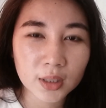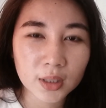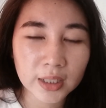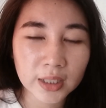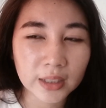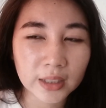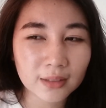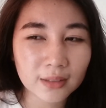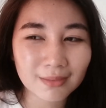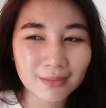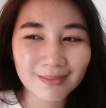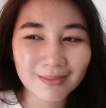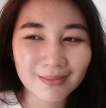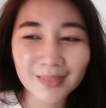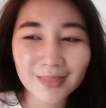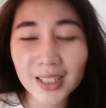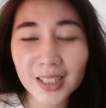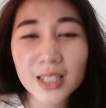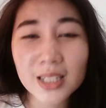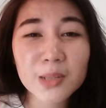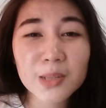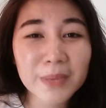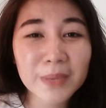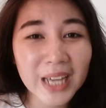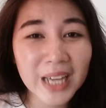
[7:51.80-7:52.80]
Like,
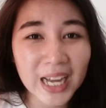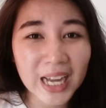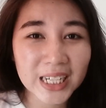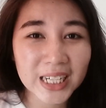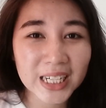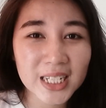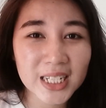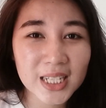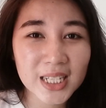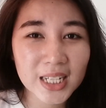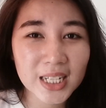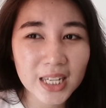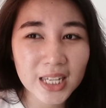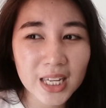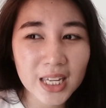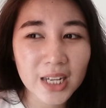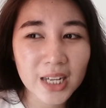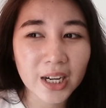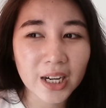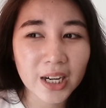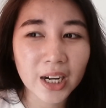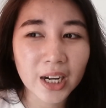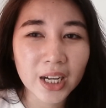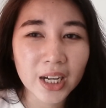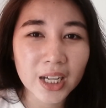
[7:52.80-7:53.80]
let's be honest
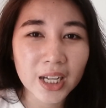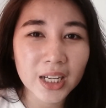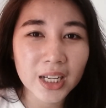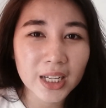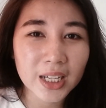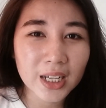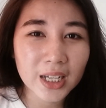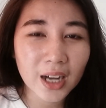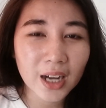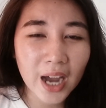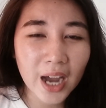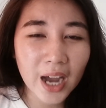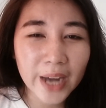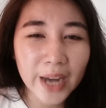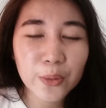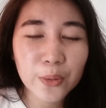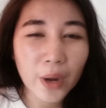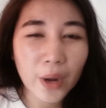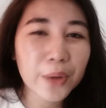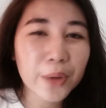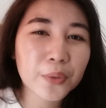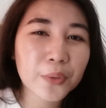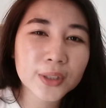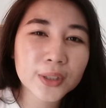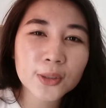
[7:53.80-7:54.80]
here.
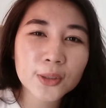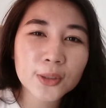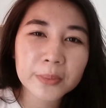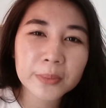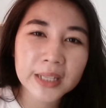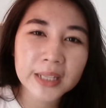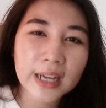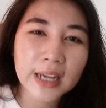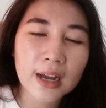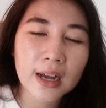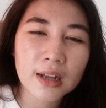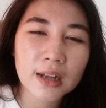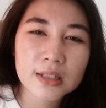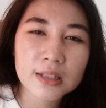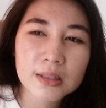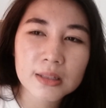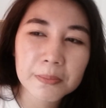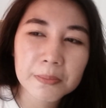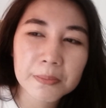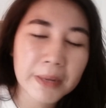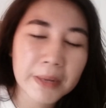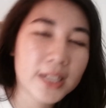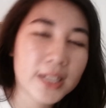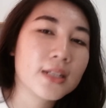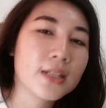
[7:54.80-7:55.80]
I want to be as
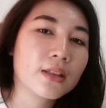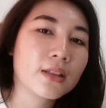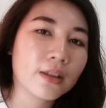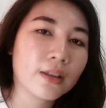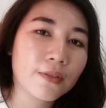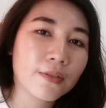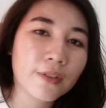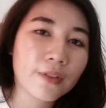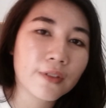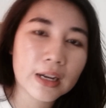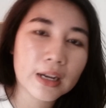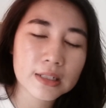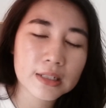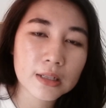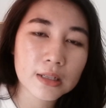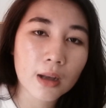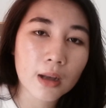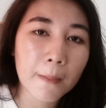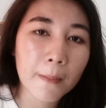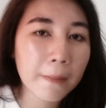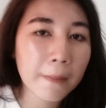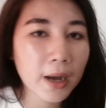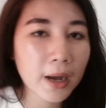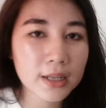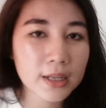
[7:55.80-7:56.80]
positive as
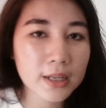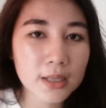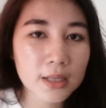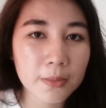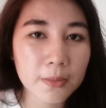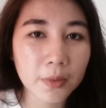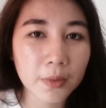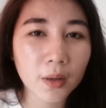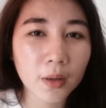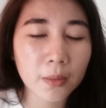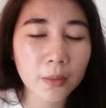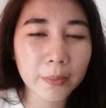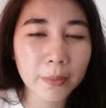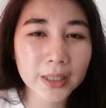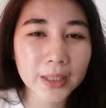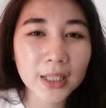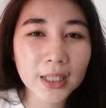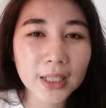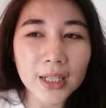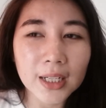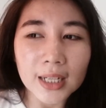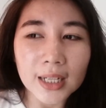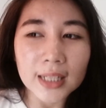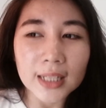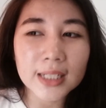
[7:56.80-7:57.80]
possible,
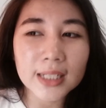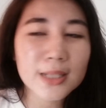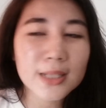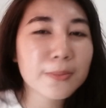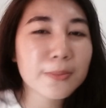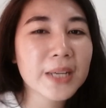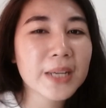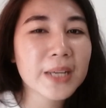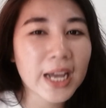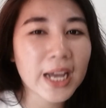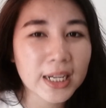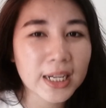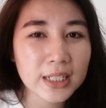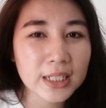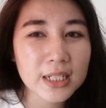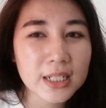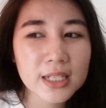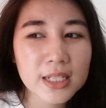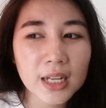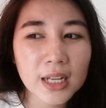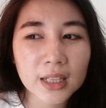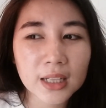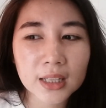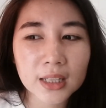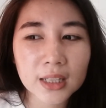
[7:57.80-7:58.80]
but let's be
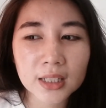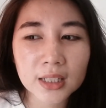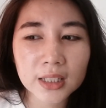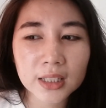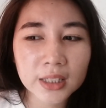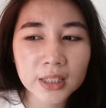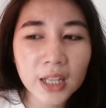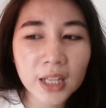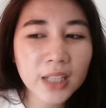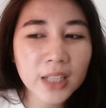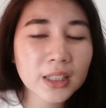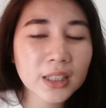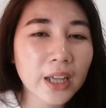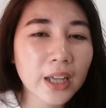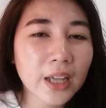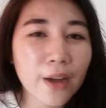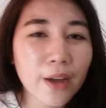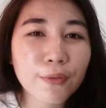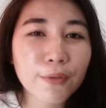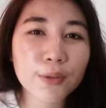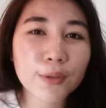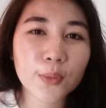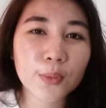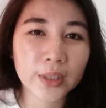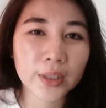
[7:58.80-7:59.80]
honest, not
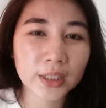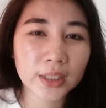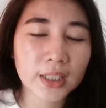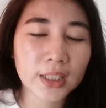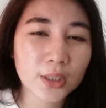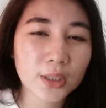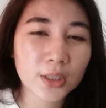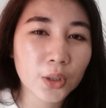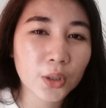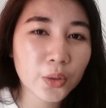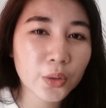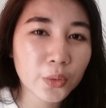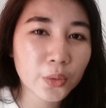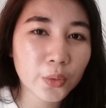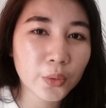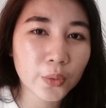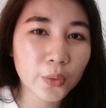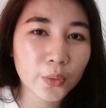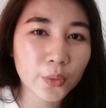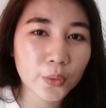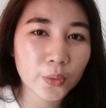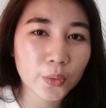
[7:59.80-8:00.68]
everyone can go